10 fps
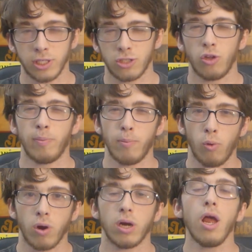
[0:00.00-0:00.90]
It's a little bit
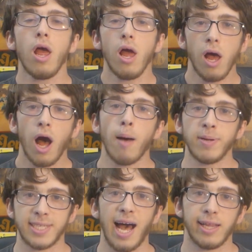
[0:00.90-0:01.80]
more up
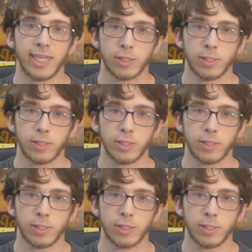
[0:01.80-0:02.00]
his alley,